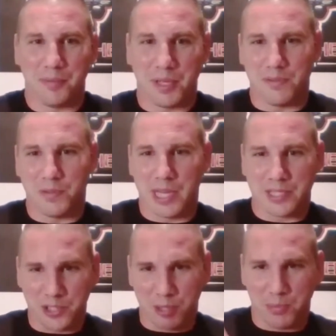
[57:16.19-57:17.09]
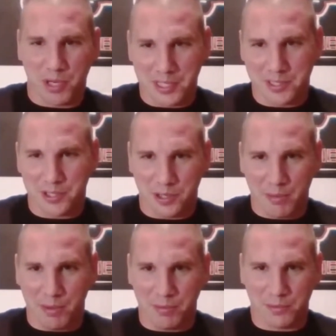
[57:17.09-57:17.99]
But if you guys jump on
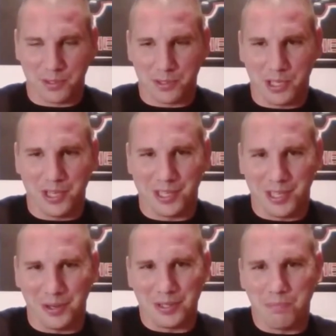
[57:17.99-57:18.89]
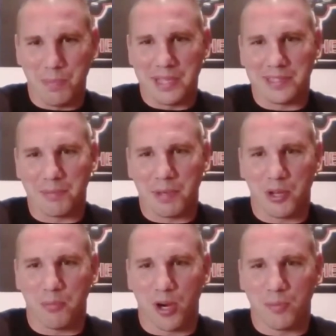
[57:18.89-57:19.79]
Instagram and go to Basic
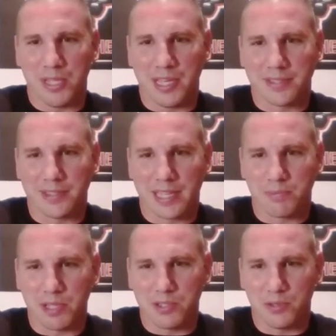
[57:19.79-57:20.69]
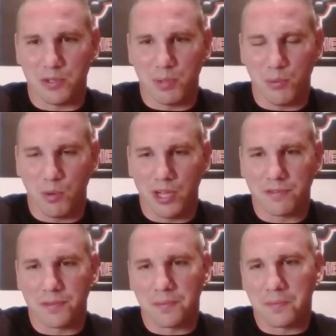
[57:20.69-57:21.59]
Metal Barbie, that's my soon-to-be
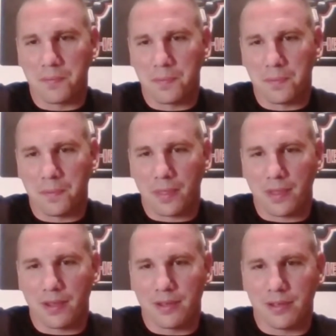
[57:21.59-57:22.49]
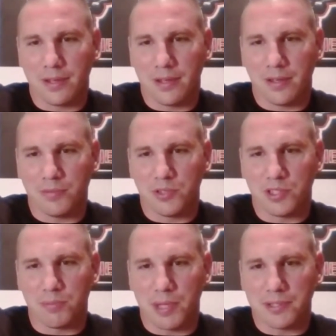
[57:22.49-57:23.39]
wife.
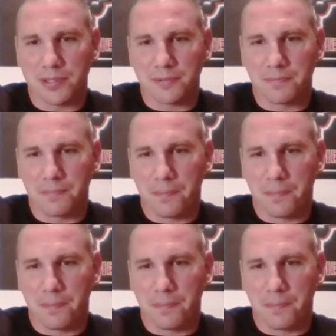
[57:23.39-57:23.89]
She's amazing.